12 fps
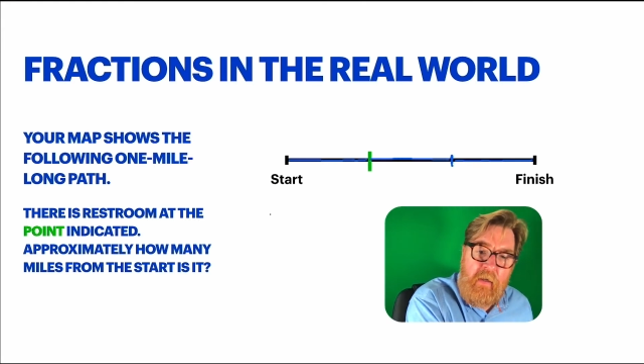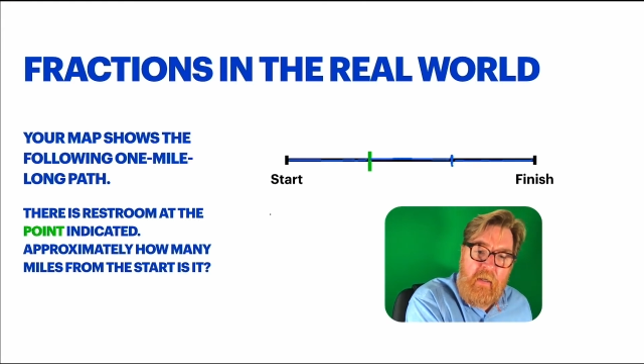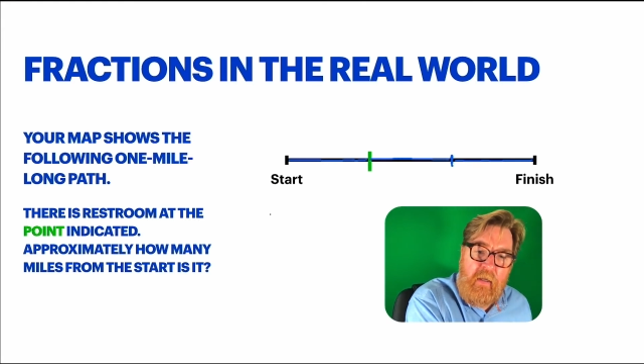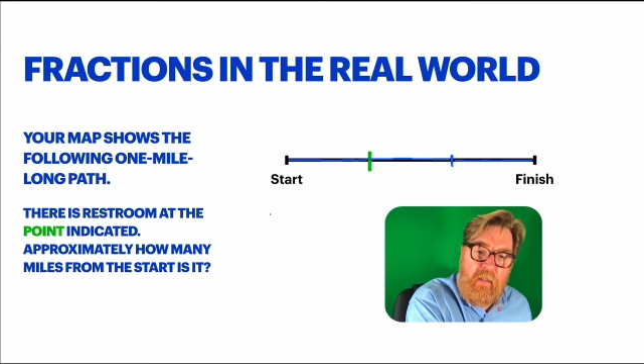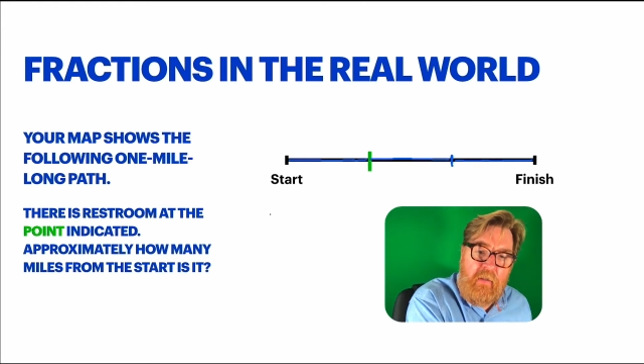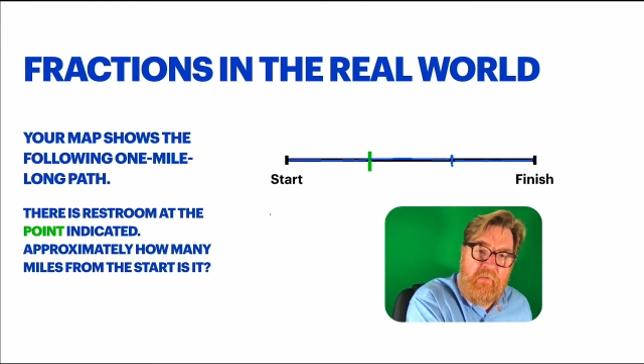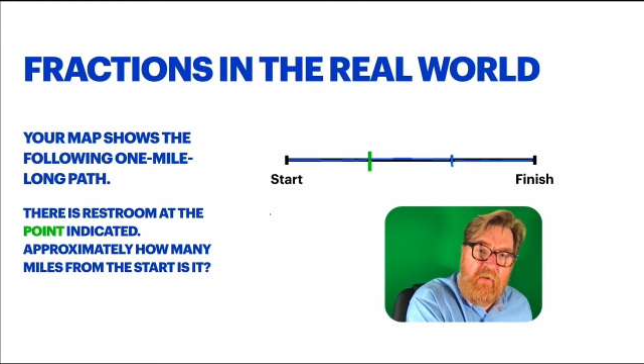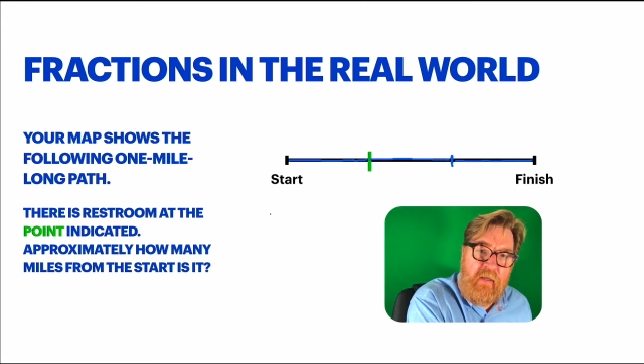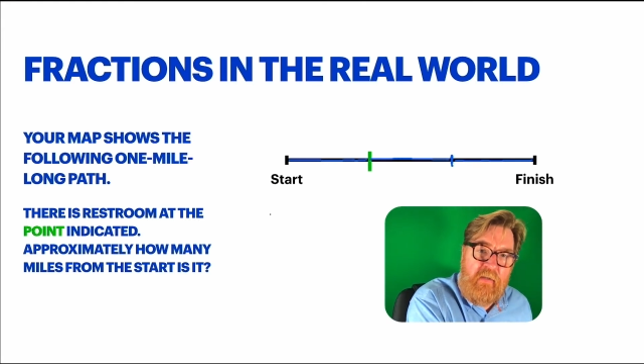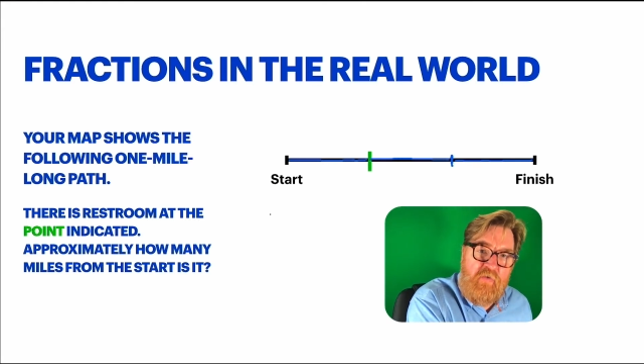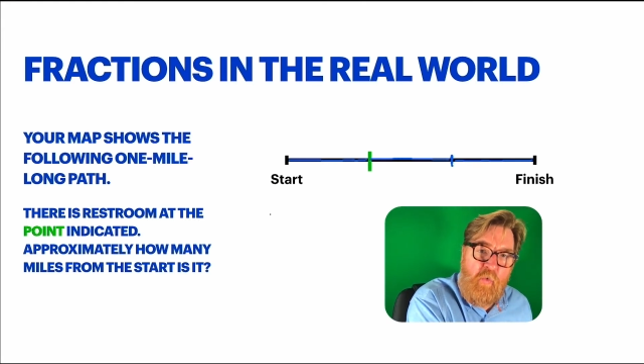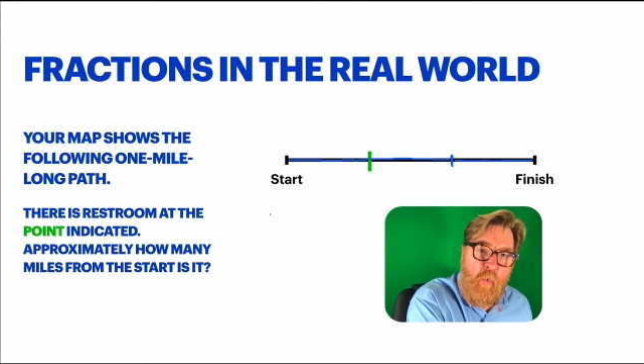it looks like
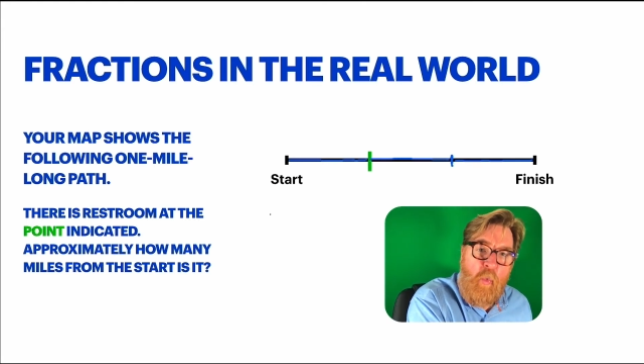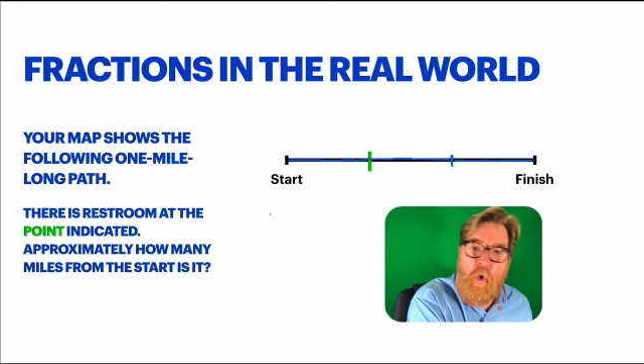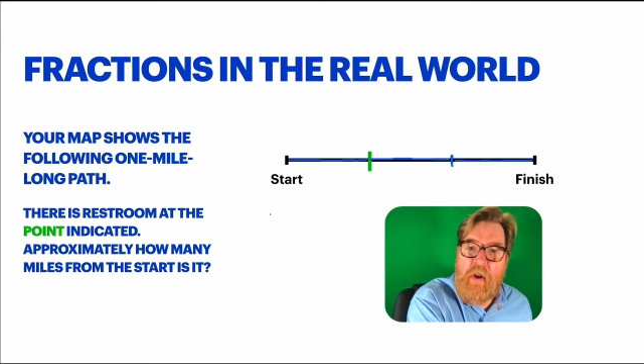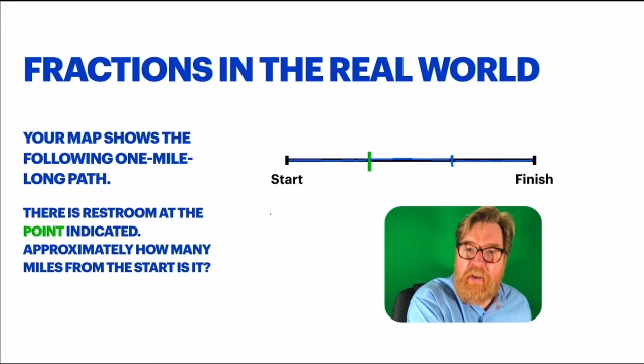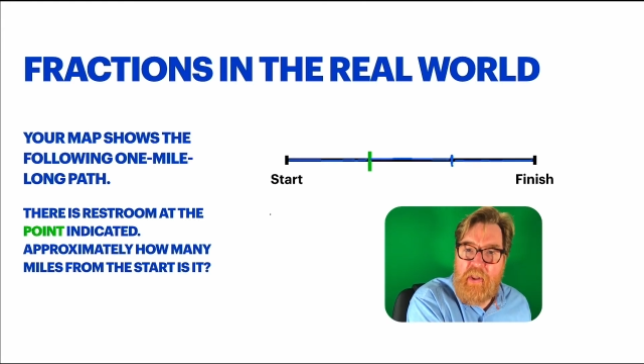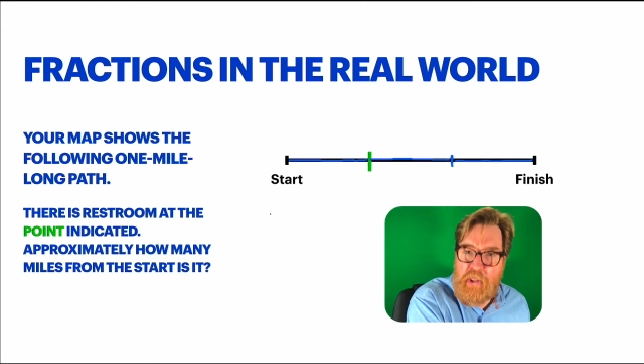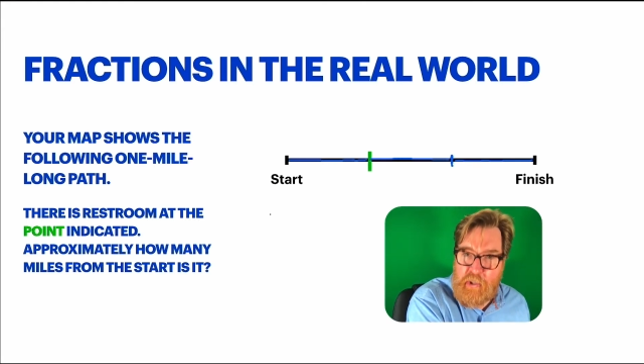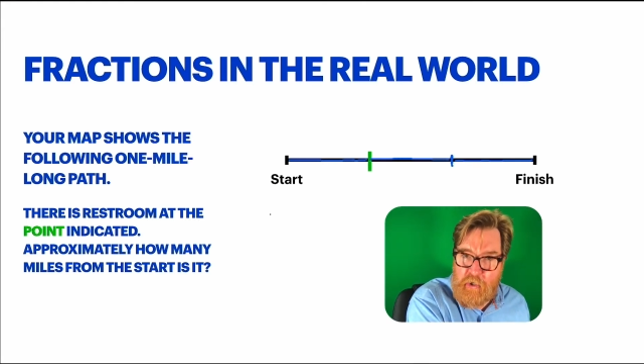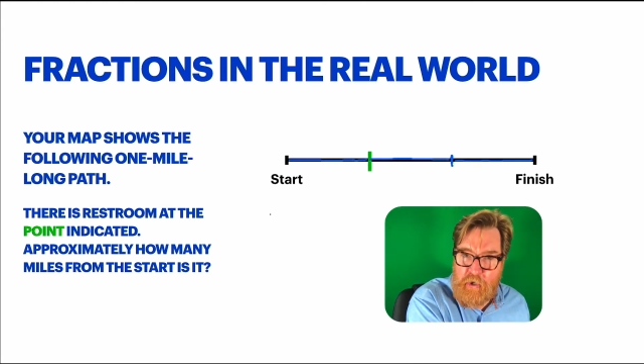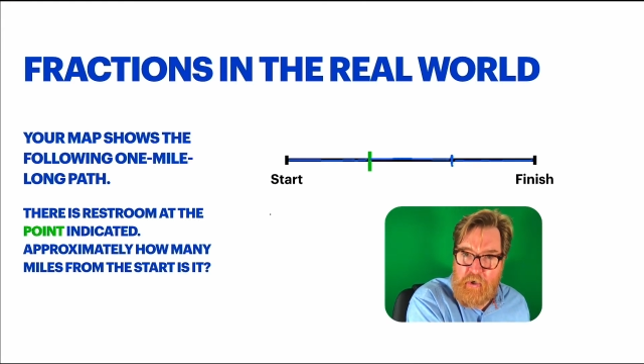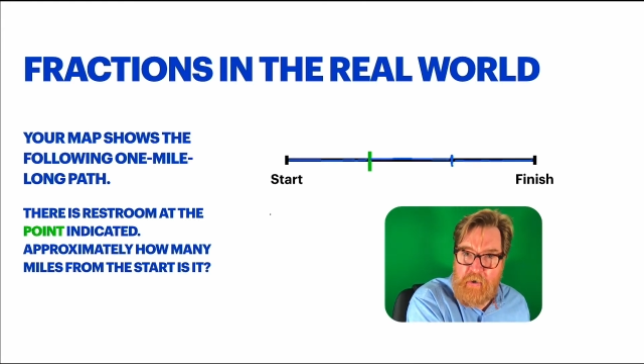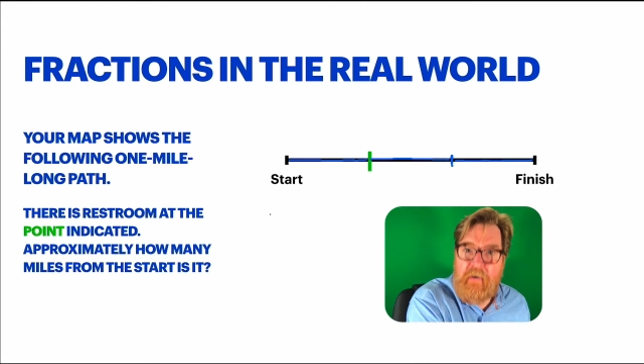it's
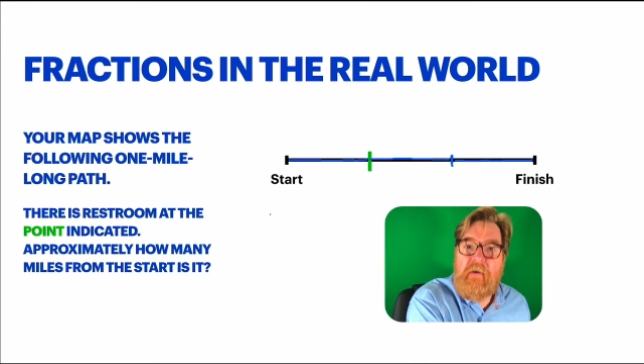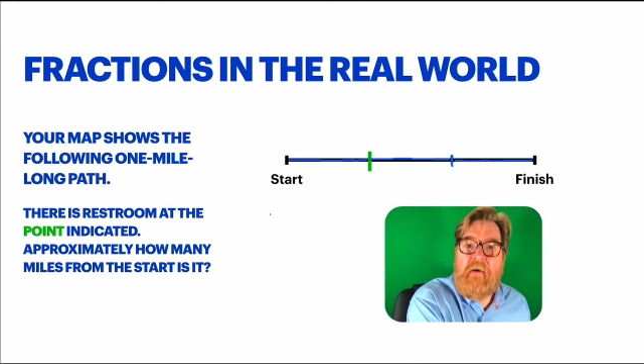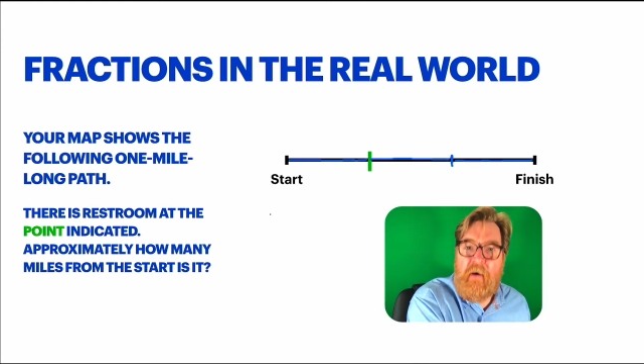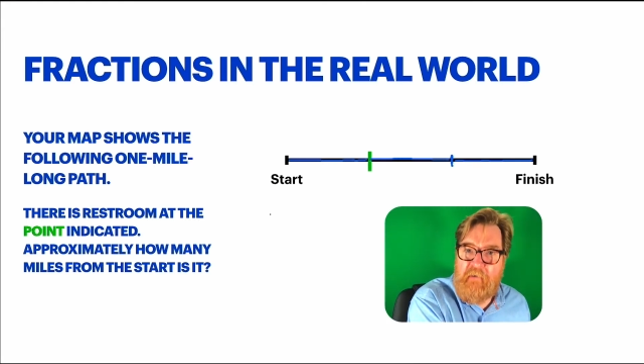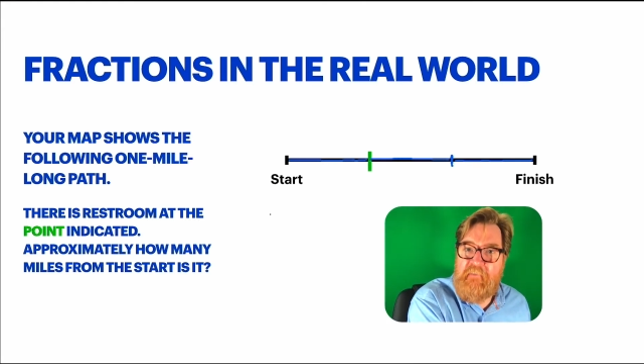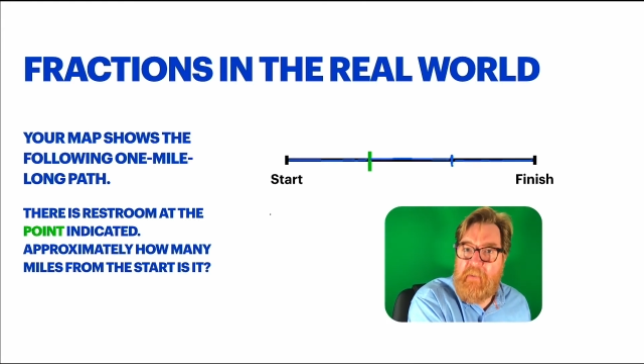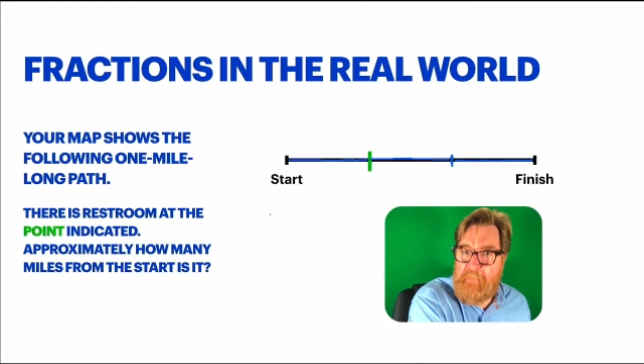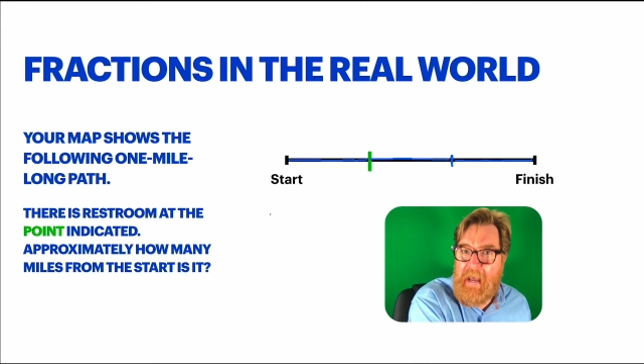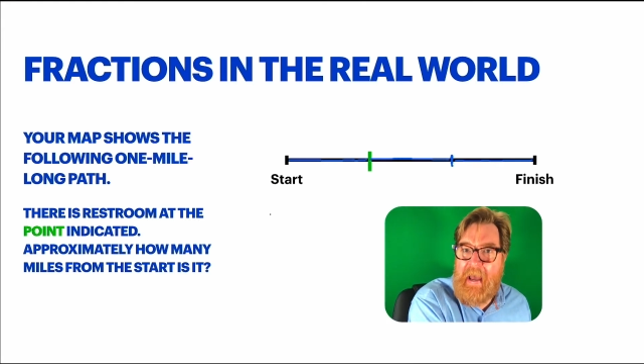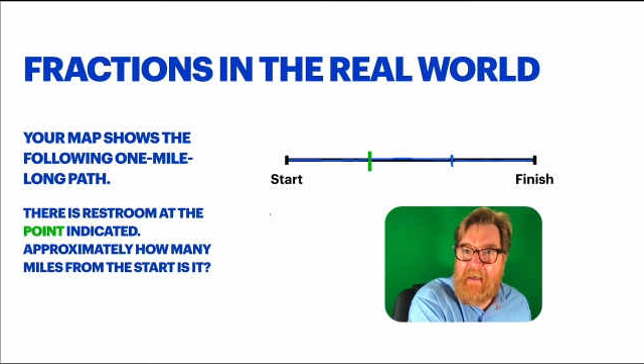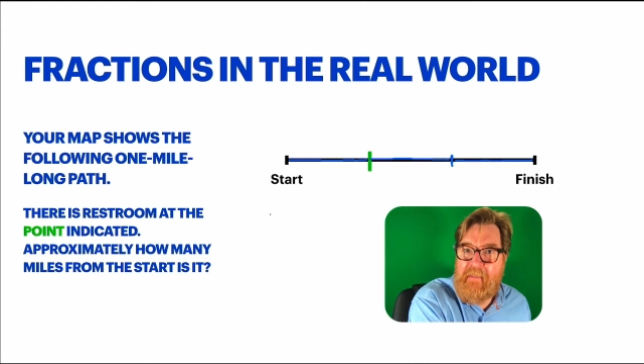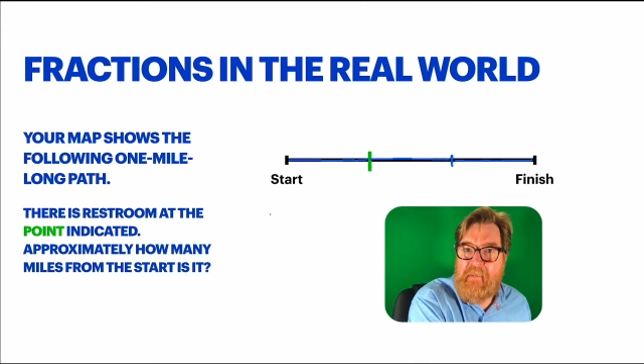1/3 of the
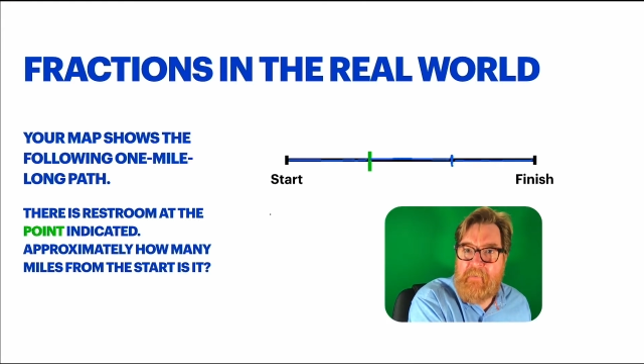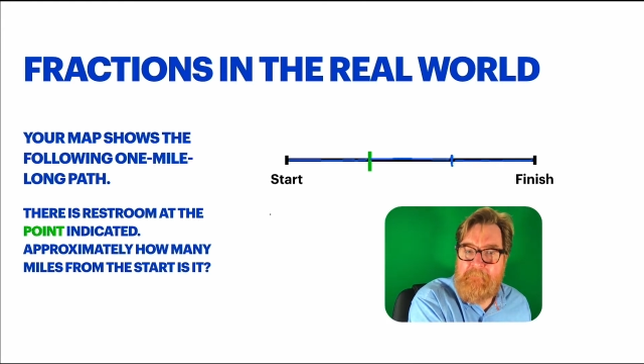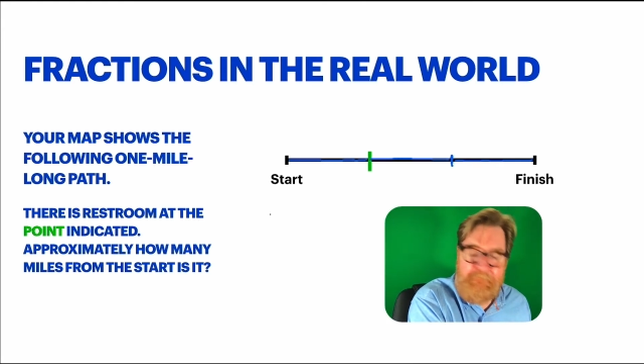path?